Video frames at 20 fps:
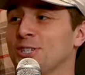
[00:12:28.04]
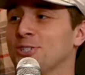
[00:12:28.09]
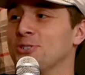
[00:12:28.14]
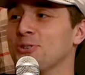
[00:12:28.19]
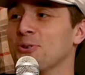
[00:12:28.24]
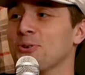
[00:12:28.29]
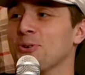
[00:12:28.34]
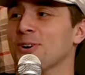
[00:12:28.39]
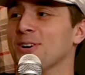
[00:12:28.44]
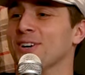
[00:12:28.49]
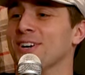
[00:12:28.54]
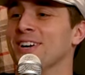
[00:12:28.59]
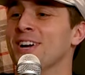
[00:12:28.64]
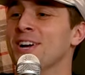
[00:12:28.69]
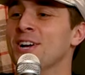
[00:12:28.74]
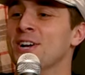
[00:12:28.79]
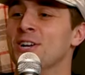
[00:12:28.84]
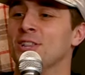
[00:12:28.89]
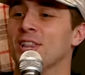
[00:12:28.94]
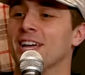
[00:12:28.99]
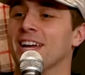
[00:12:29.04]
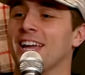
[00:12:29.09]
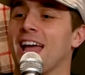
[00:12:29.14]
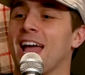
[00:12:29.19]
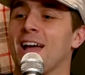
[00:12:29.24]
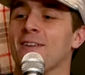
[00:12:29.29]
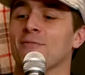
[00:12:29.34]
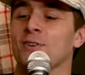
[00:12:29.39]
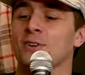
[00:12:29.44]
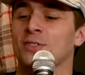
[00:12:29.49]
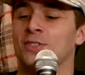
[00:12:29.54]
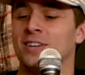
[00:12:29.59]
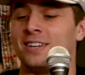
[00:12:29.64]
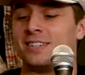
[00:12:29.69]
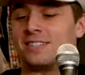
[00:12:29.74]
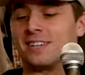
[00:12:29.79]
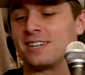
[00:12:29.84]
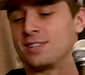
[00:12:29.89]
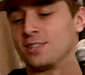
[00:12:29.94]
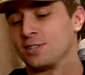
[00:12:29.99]
short, like
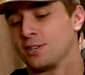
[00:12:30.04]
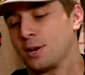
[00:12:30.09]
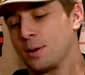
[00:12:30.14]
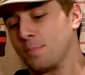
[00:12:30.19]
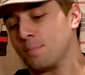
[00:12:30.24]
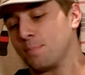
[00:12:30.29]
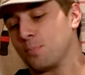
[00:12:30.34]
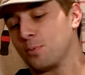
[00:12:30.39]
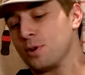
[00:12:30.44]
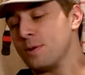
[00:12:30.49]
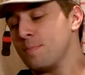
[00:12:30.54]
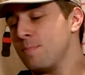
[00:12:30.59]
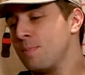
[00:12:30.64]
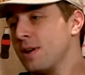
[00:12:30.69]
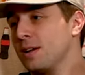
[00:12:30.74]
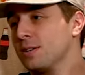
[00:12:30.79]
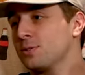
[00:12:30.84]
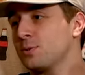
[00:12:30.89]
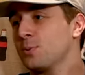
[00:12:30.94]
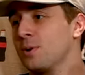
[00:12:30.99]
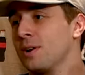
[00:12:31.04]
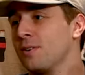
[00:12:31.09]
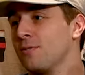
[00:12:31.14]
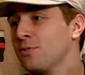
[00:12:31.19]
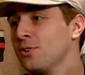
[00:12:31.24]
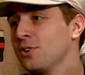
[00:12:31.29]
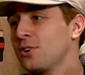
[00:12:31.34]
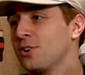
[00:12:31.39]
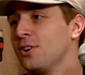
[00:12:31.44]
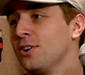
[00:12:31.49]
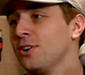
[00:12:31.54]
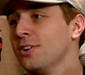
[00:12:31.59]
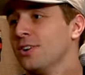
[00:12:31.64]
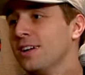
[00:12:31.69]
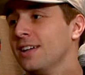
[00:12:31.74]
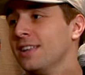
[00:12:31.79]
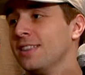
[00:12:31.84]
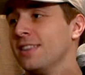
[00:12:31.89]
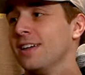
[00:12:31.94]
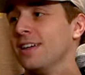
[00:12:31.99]
everything's like the capri pants or whatever they're called,
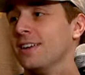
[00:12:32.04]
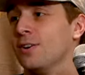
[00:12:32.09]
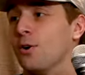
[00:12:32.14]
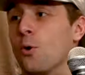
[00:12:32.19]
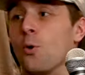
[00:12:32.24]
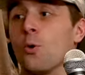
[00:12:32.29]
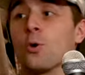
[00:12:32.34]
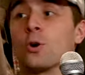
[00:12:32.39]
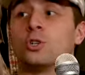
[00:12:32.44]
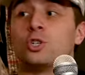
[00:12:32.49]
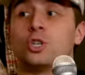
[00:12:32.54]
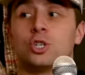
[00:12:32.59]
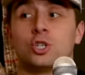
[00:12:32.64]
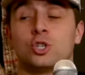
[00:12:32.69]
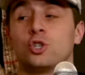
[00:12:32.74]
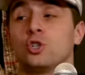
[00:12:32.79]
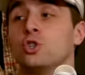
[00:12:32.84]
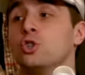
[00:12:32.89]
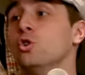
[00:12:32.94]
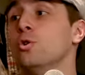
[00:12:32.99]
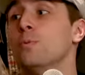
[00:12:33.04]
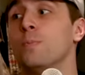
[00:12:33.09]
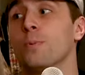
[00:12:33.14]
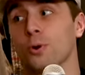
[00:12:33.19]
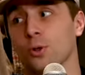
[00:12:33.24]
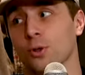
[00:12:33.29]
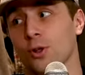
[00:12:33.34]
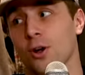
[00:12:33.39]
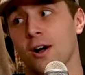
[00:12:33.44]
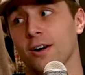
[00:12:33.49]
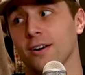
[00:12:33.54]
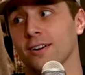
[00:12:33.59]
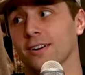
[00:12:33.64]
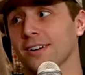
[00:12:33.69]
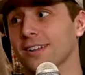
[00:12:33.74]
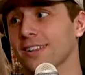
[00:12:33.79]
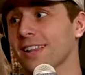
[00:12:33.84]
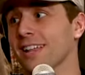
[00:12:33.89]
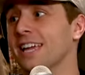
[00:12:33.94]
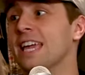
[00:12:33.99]
and then or it's just super long,
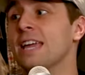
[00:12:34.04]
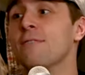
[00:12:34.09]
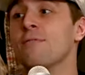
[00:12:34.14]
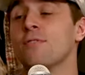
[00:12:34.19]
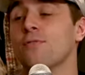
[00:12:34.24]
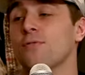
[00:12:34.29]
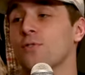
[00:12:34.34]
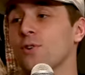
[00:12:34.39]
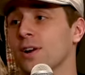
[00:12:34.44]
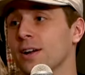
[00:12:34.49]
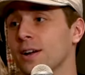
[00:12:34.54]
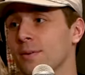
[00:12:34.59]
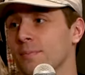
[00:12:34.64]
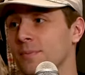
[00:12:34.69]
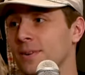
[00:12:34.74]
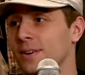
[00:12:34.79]
like even for him.